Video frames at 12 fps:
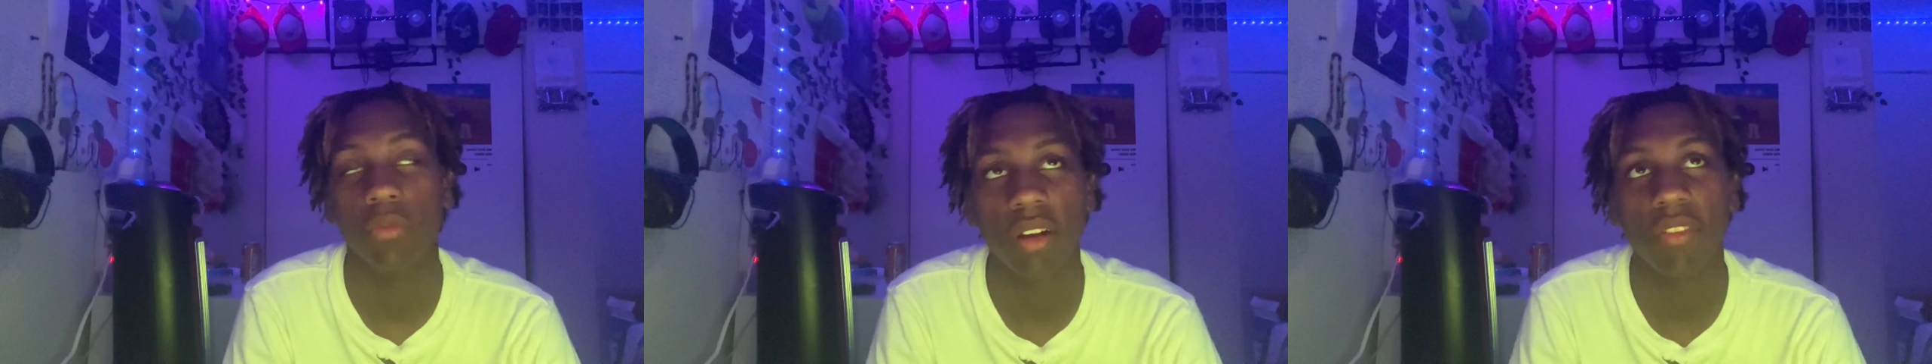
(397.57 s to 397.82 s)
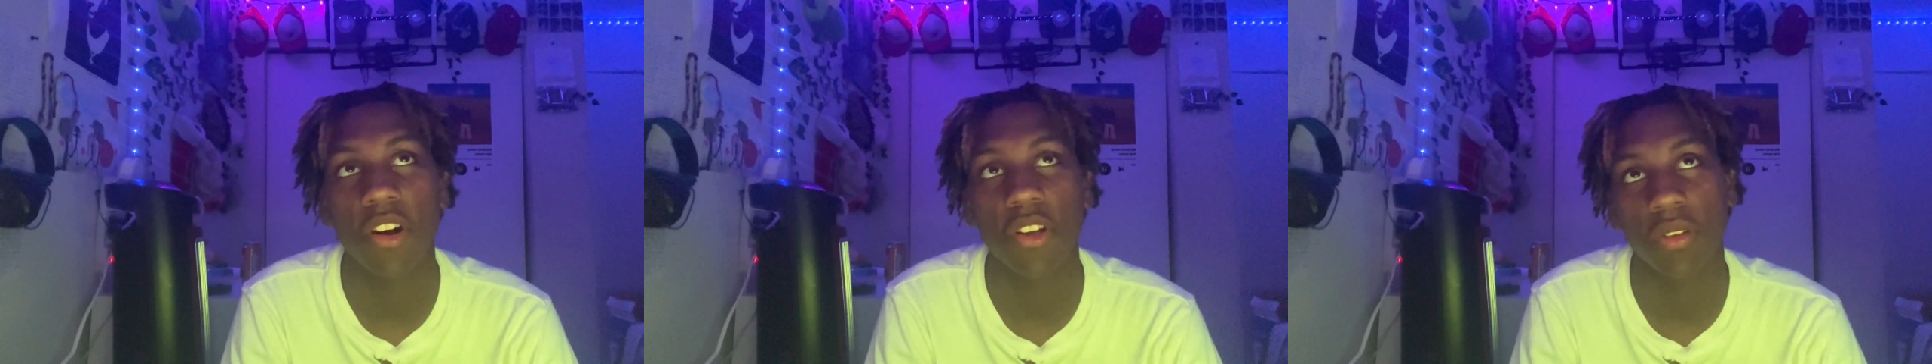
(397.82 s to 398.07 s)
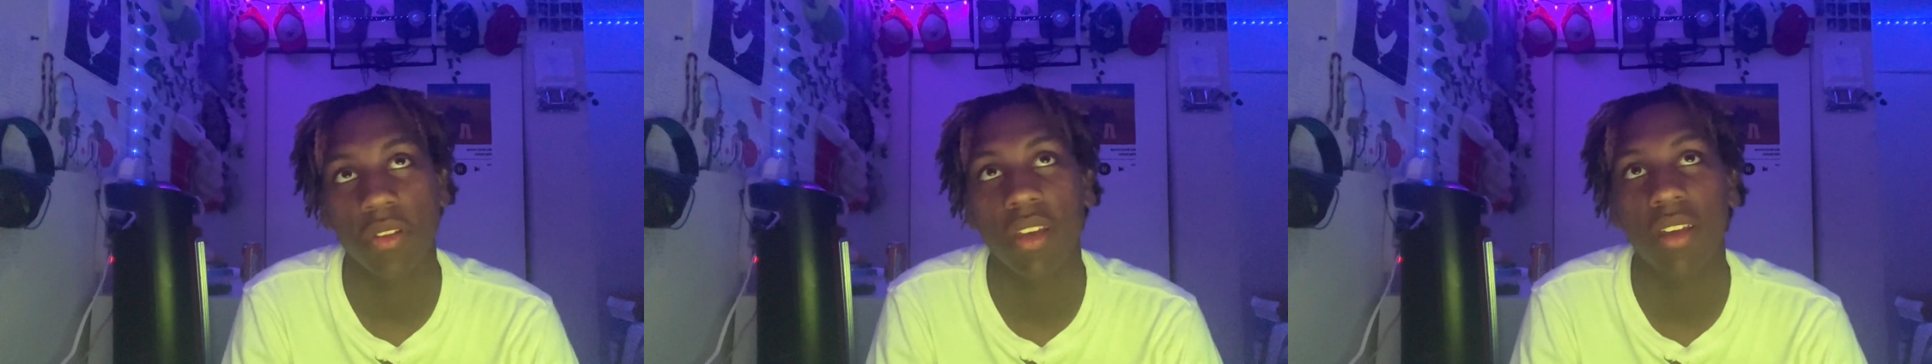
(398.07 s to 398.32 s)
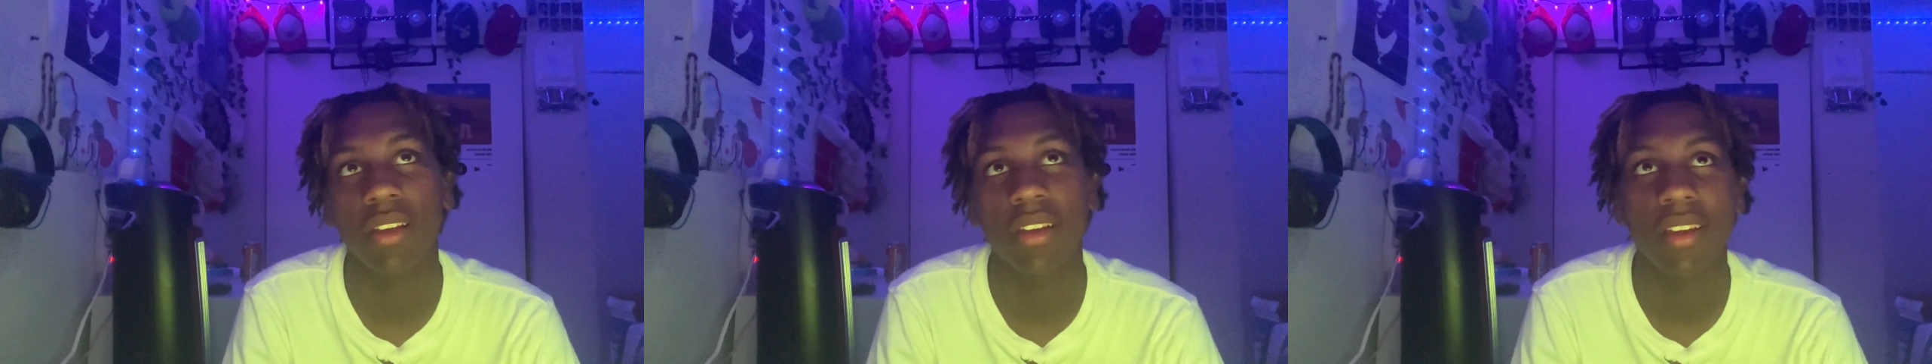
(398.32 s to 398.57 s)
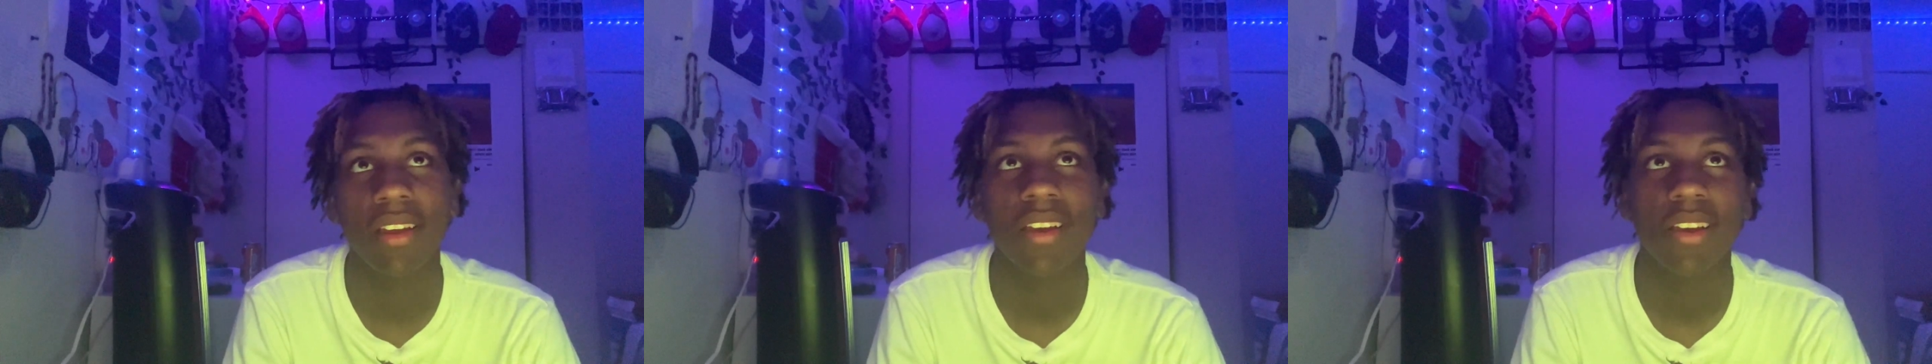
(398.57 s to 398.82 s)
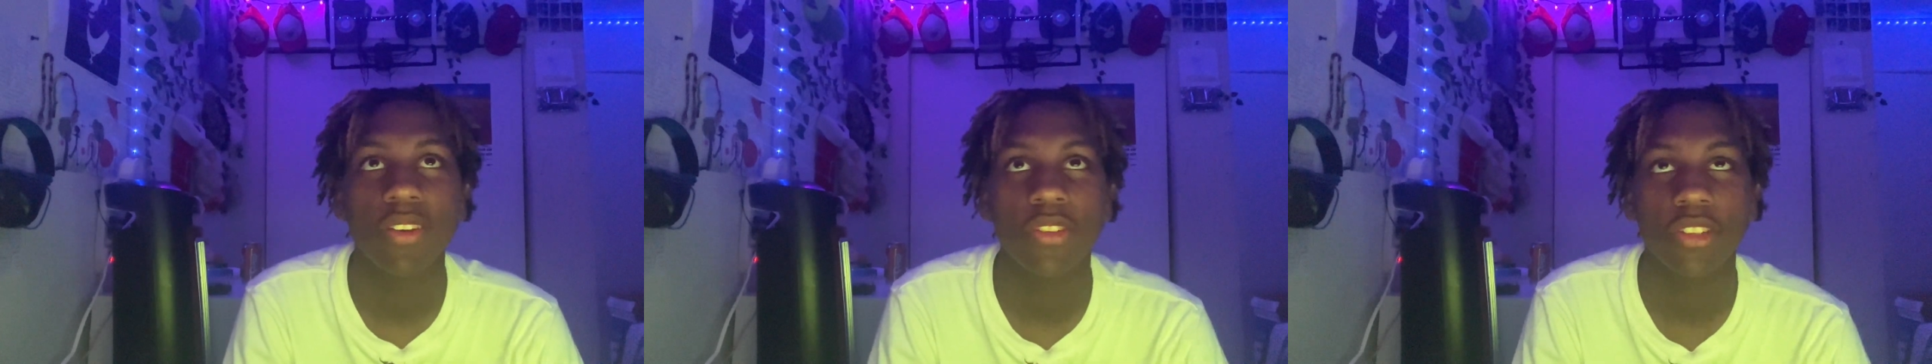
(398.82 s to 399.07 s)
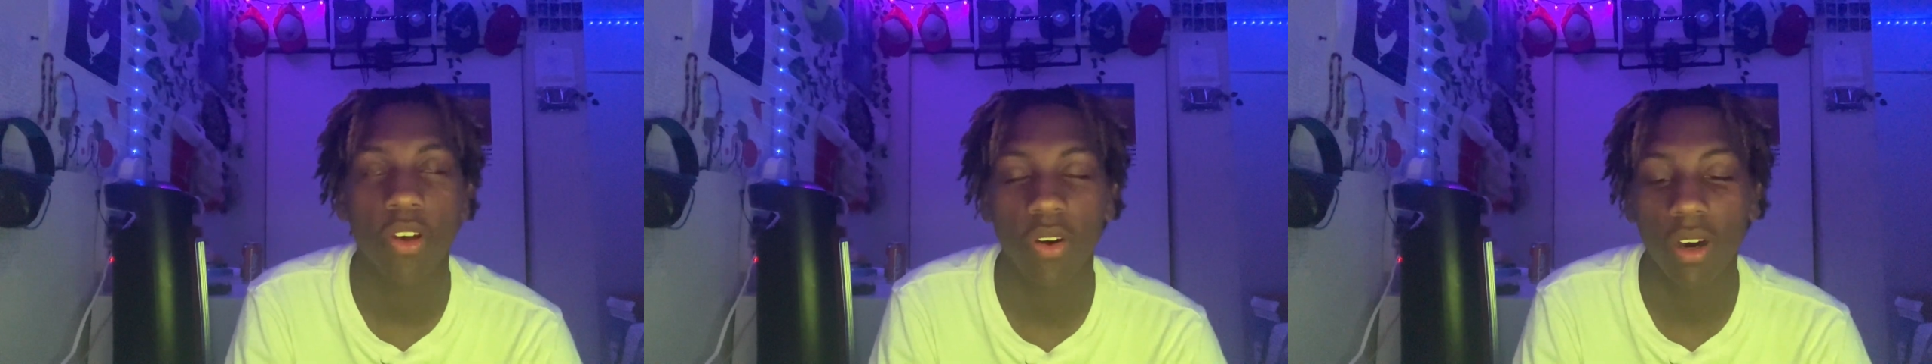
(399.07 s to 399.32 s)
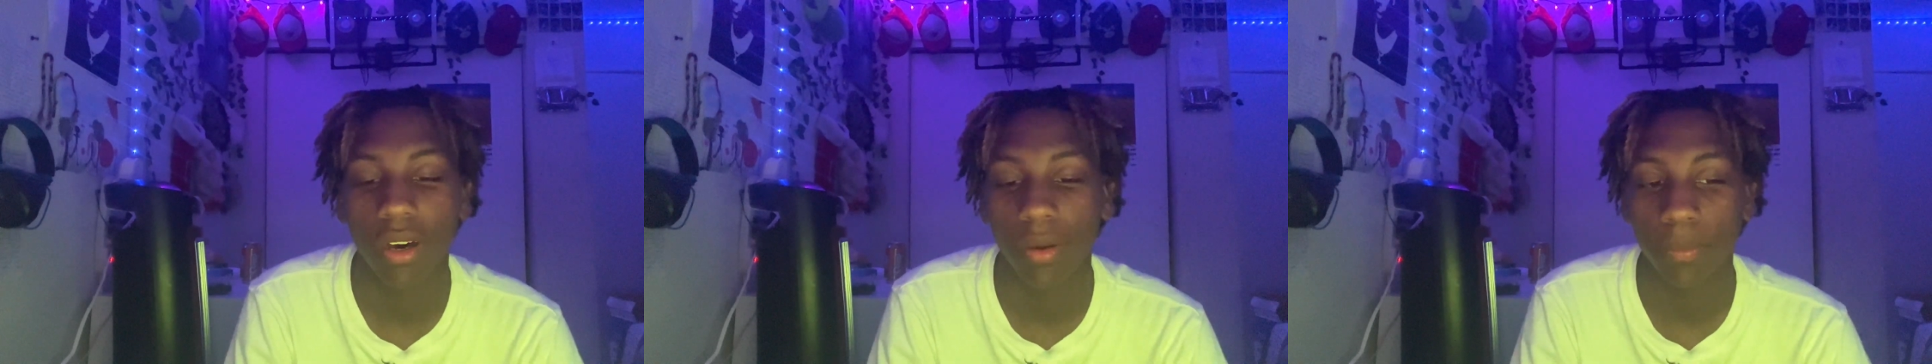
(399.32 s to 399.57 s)
I fucked with that.
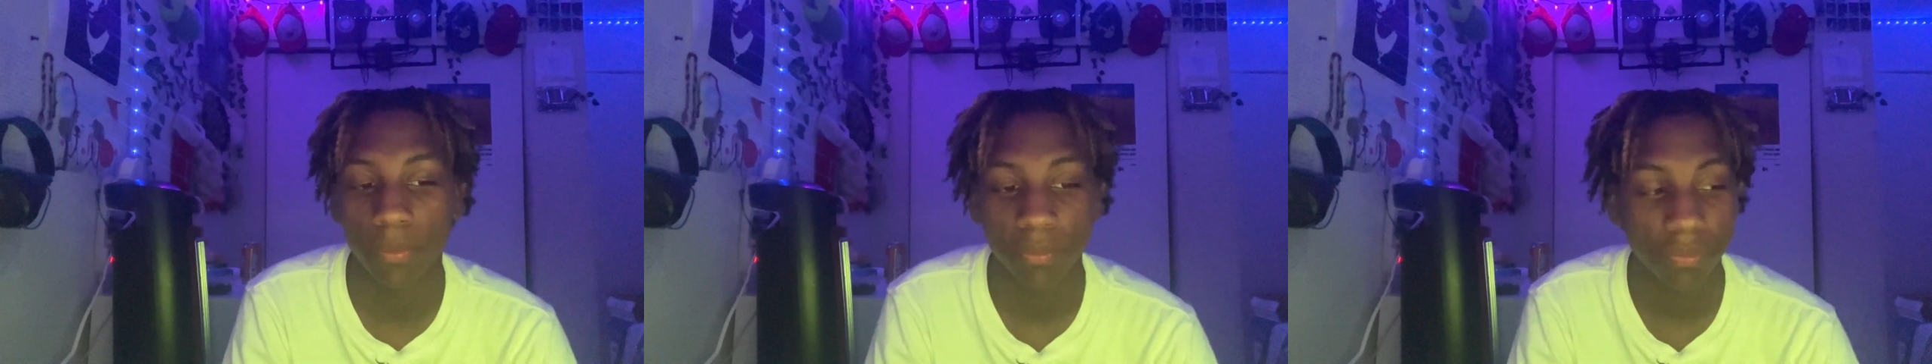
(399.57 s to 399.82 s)
So um,